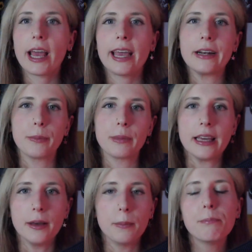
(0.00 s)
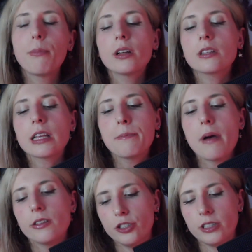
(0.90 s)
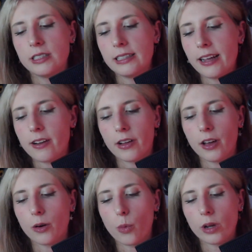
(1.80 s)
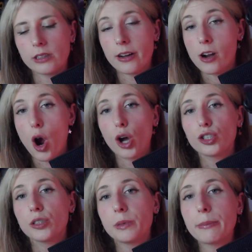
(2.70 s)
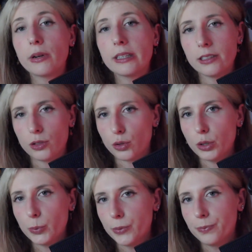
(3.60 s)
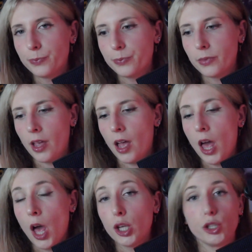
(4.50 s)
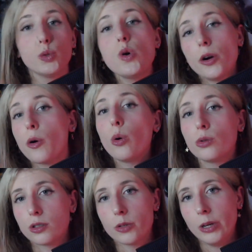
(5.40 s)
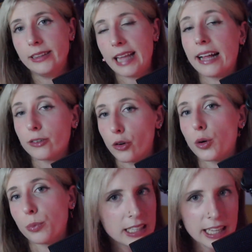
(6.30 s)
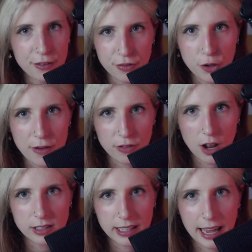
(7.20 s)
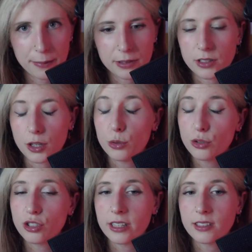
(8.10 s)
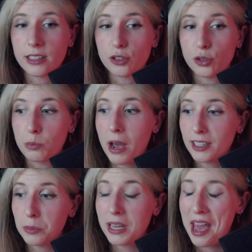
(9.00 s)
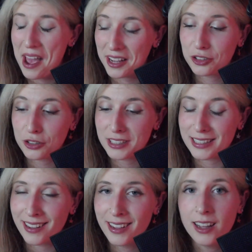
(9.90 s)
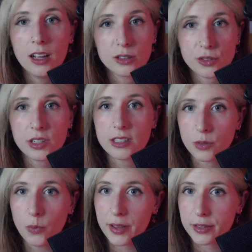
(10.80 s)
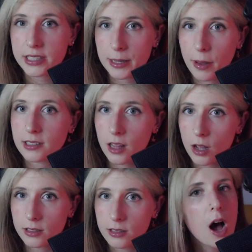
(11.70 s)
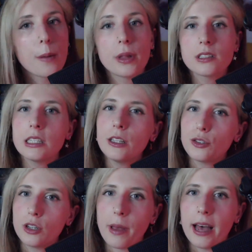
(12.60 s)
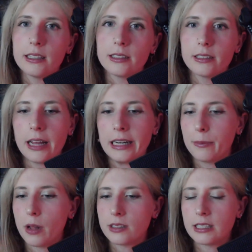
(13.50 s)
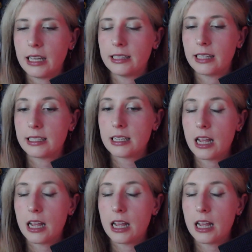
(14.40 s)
hate on me. But imagine the scenario when there are other people in this group. You are also in that group. If you have lost the game, there's a huge chance that you might be actually the reason why your team has lost. I'm not saying that you're bad, and I'm not saying that